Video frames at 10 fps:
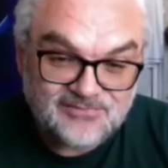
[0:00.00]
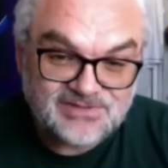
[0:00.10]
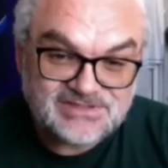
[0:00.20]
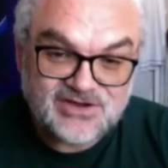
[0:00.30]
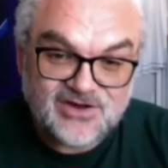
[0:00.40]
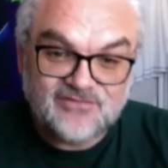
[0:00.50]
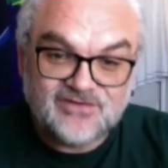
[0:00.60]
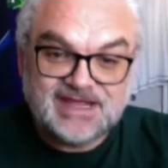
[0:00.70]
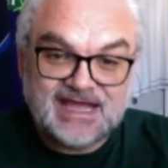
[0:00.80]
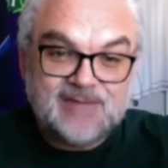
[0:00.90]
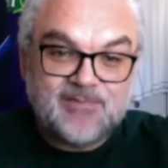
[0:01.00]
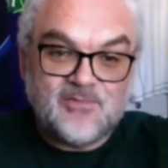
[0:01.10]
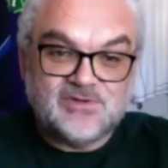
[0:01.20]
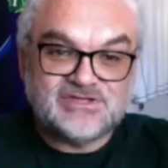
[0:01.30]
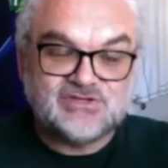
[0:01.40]
was the cover of the album
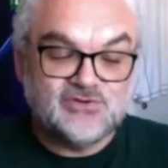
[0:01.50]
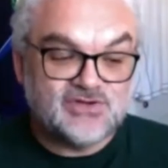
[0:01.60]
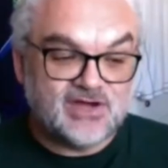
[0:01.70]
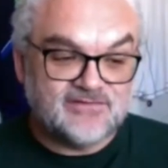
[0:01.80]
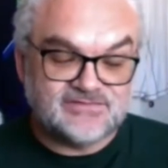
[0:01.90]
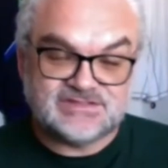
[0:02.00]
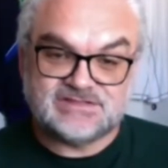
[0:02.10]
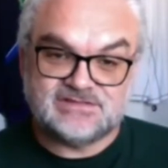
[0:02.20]
with the 2 doves.